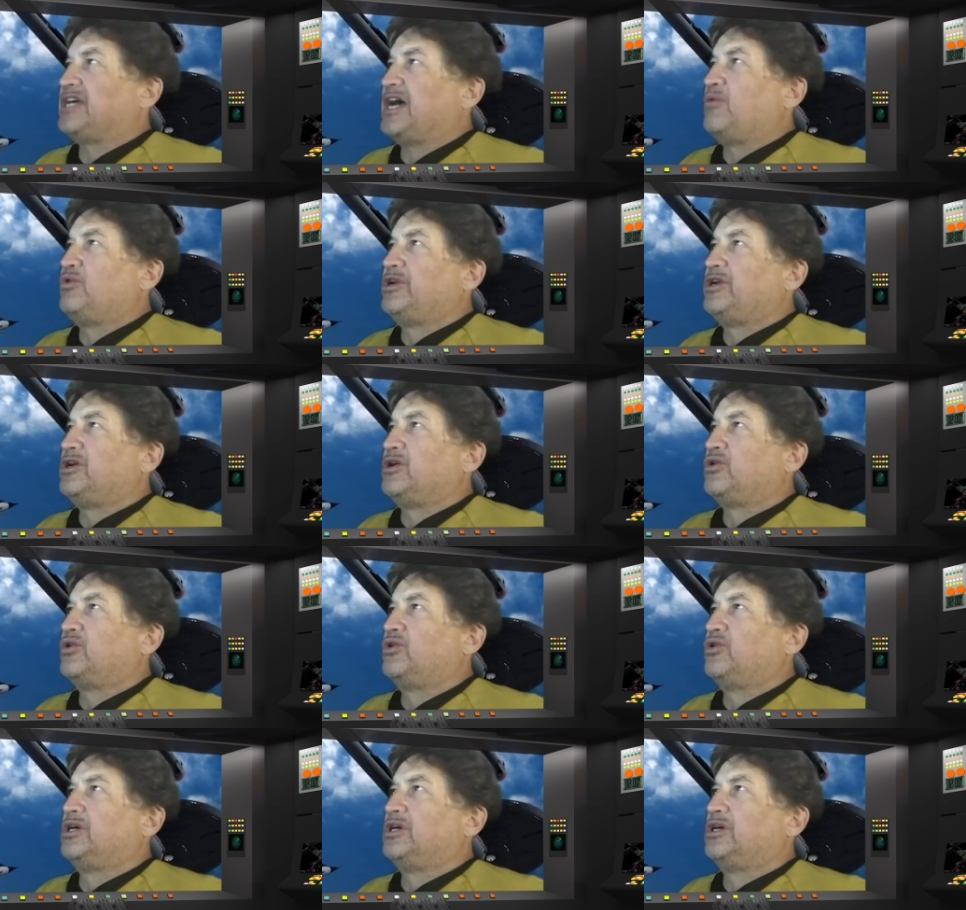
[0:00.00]
what
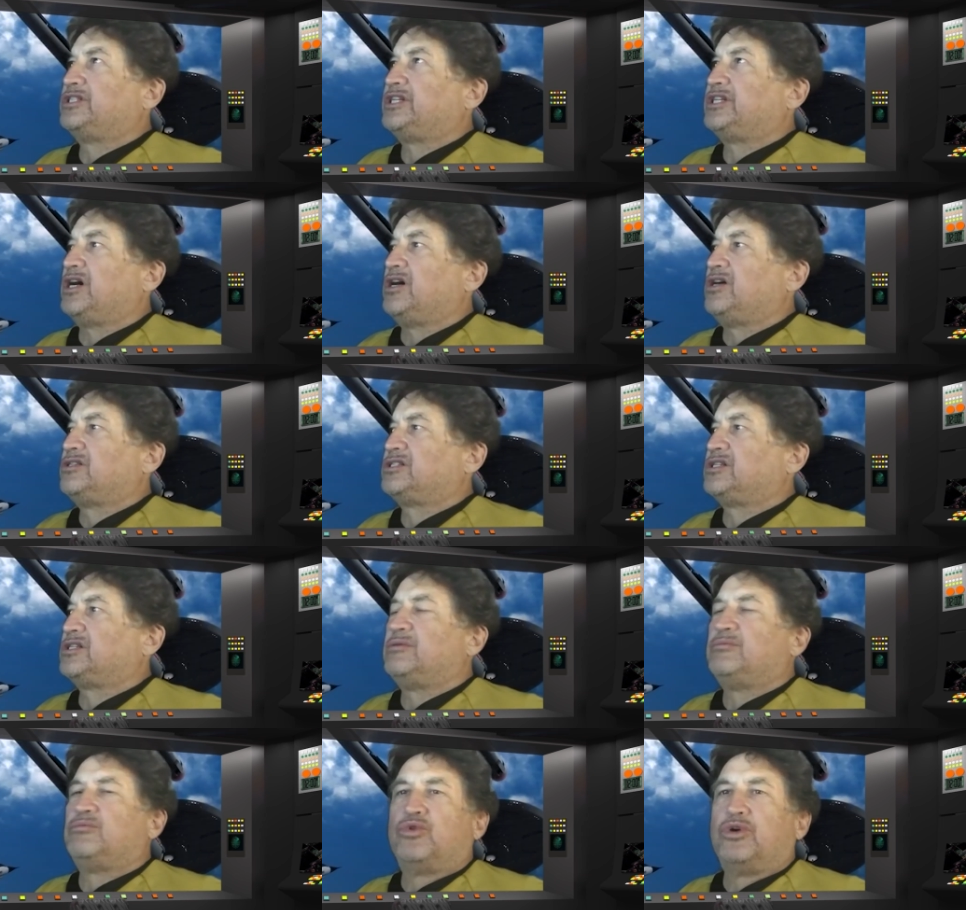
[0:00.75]
Uhura tells
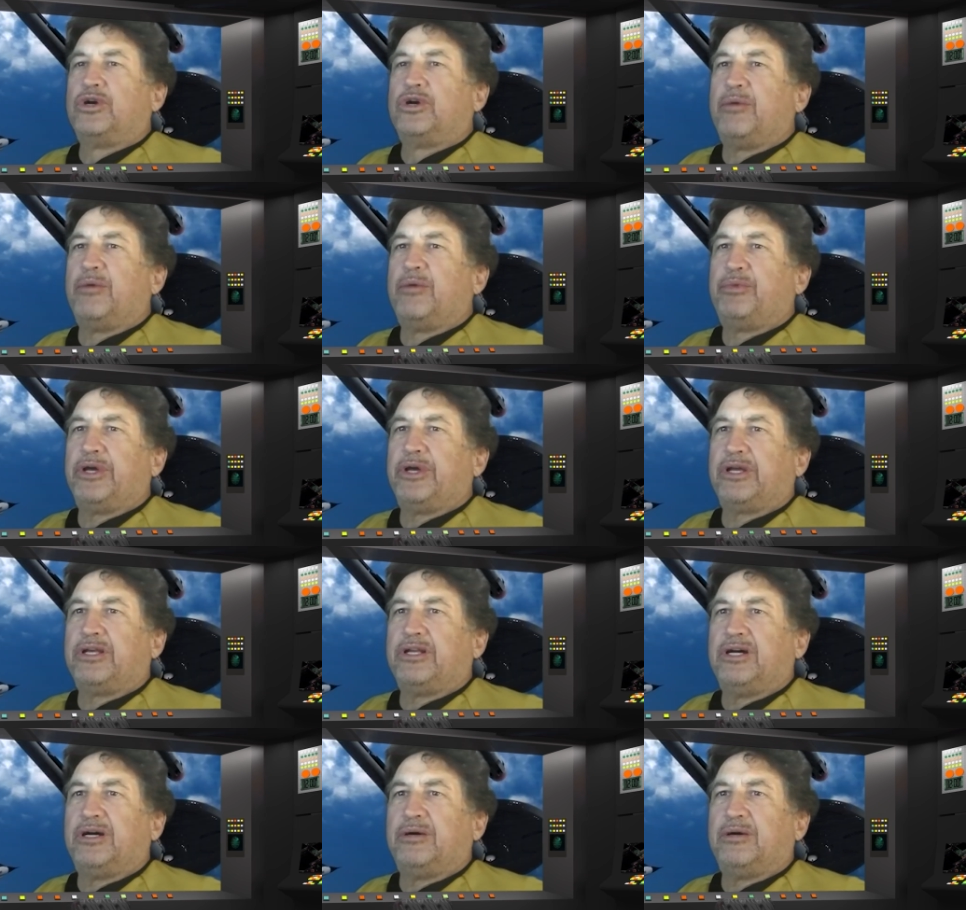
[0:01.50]
them? We're not
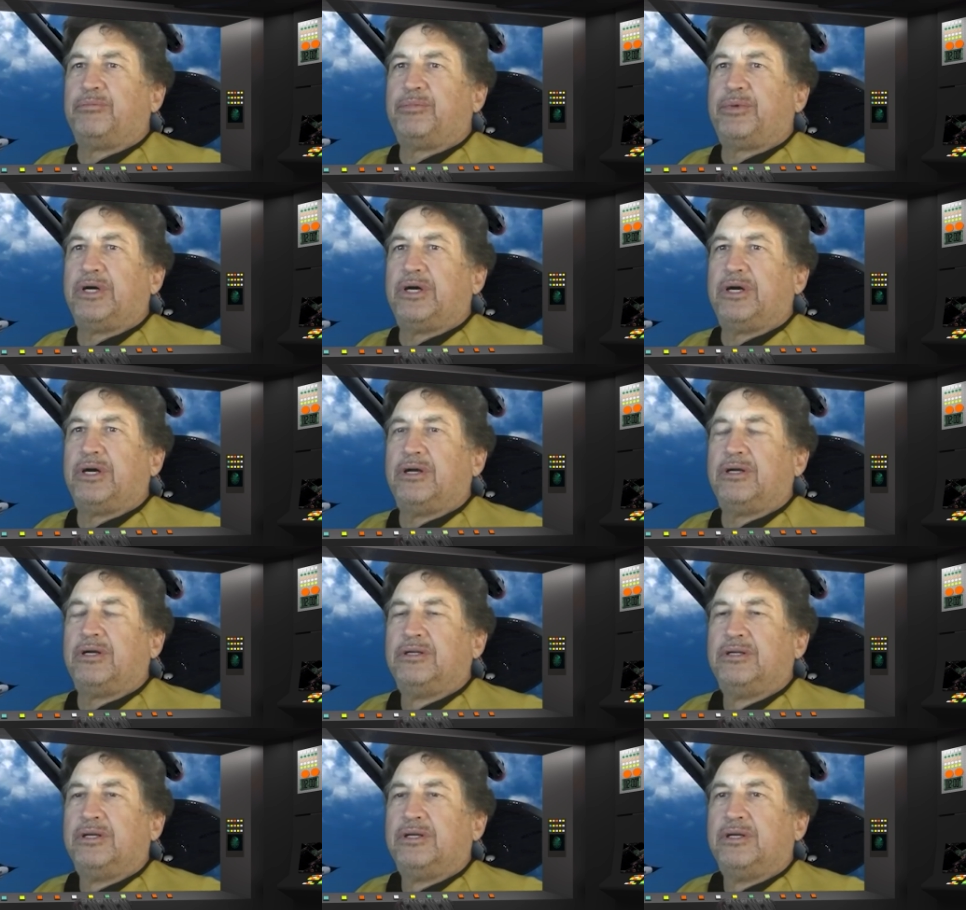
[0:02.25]
picking up
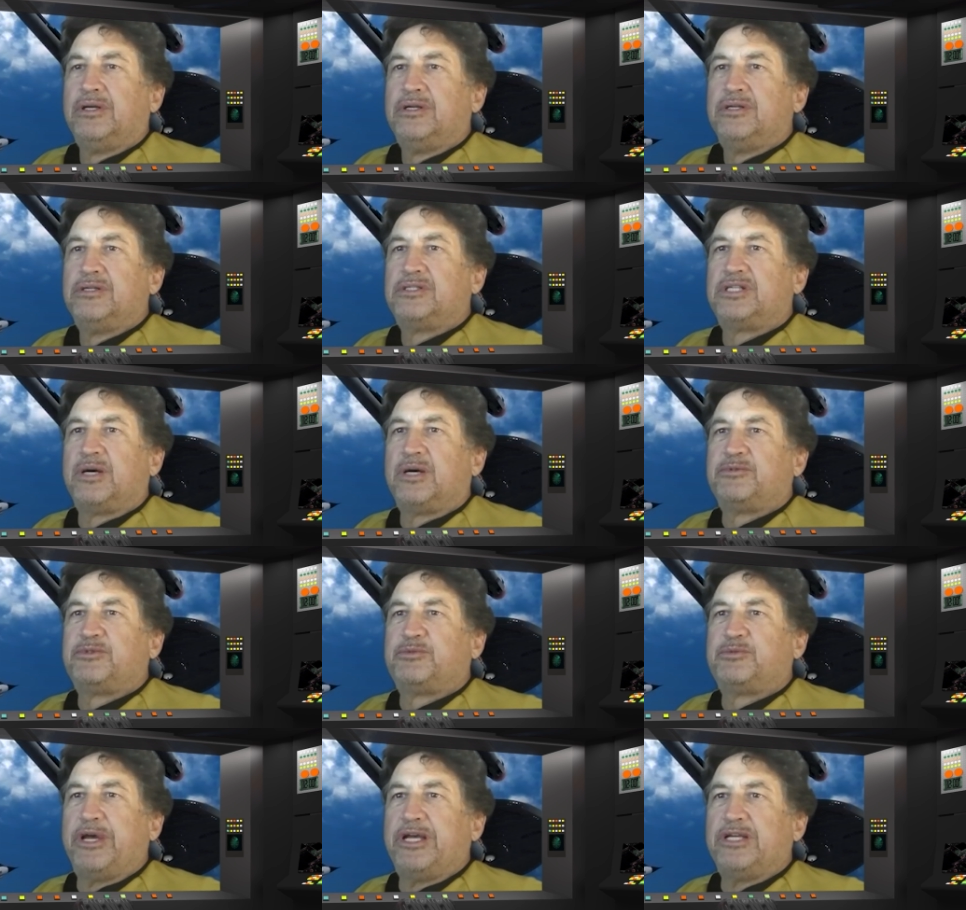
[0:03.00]

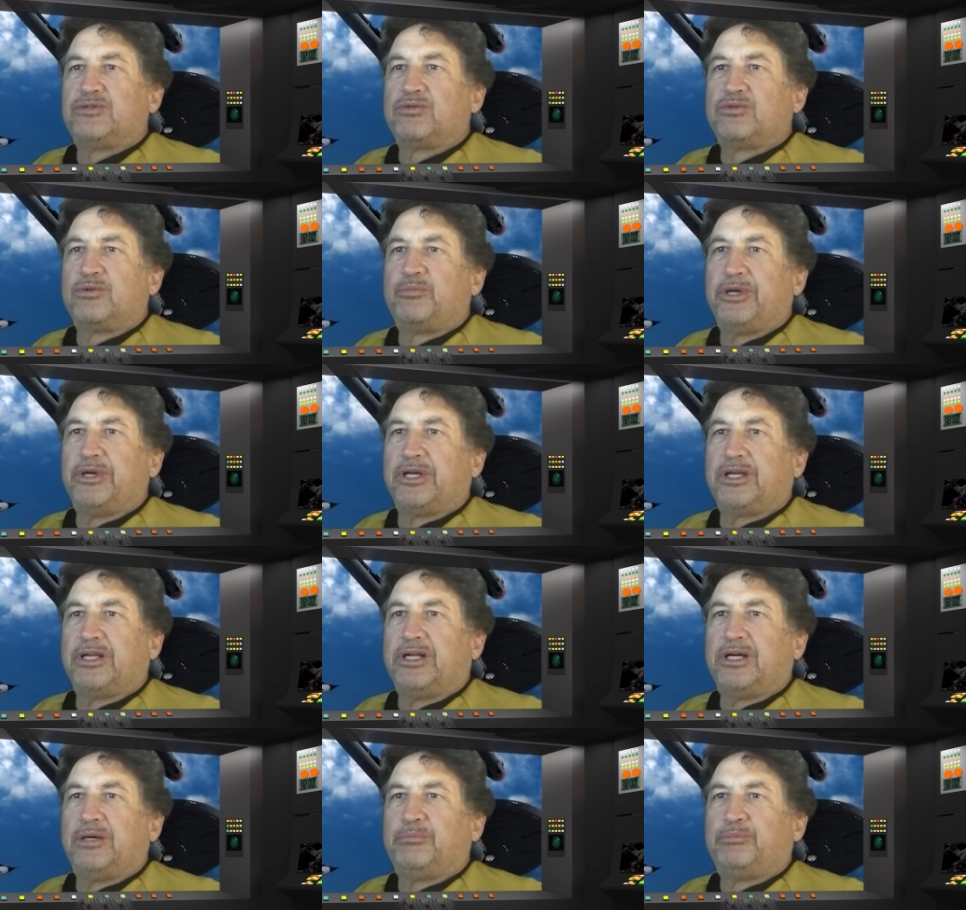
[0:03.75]
subspace. We're
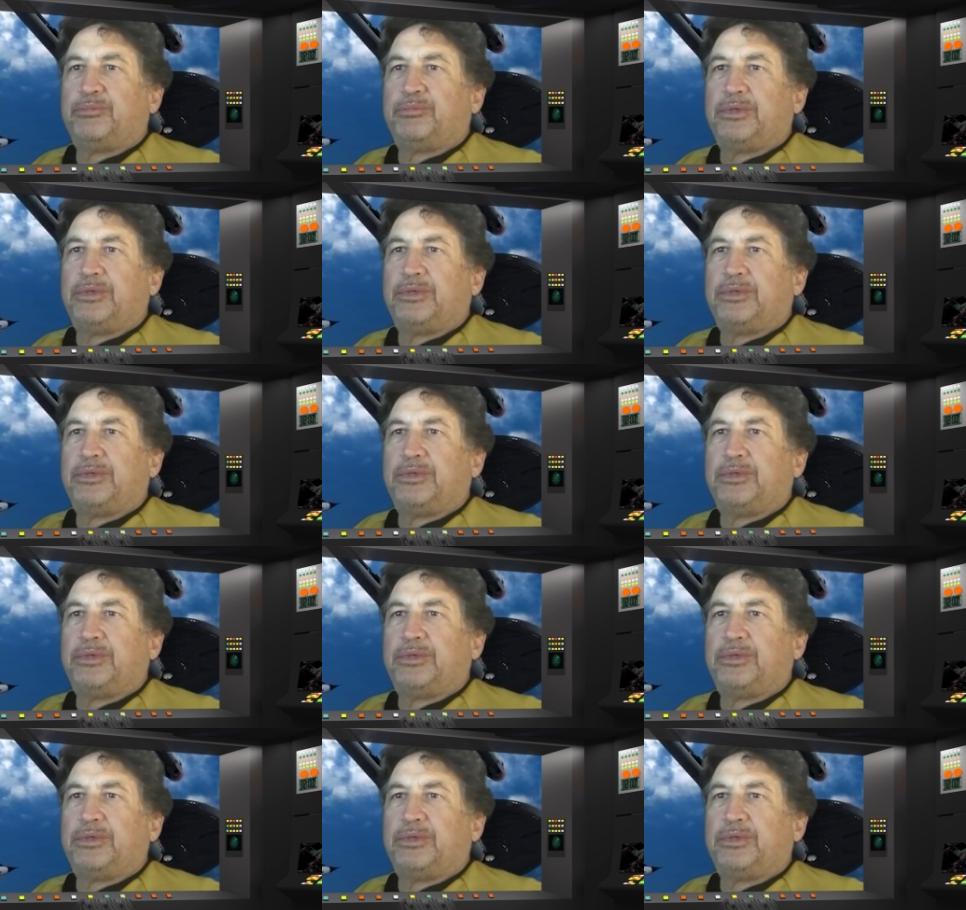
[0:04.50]
picking up.